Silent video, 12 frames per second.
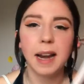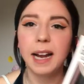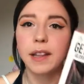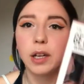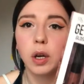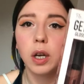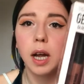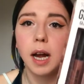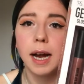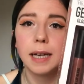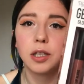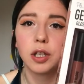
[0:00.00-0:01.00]
I like the
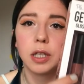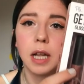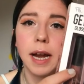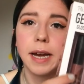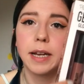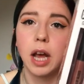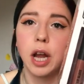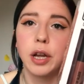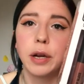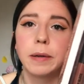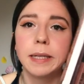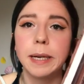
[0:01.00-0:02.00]
colour, it's just like a
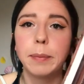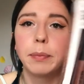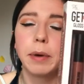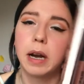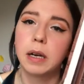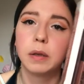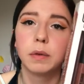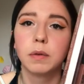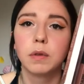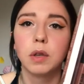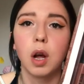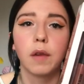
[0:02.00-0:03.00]
nudie
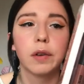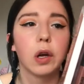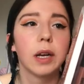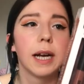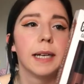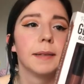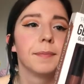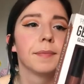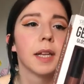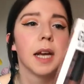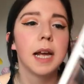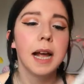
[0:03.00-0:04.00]
brown sort of colour.
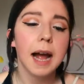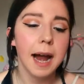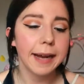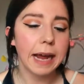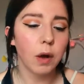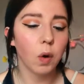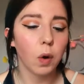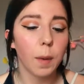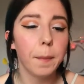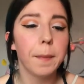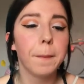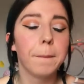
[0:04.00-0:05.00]
And I get home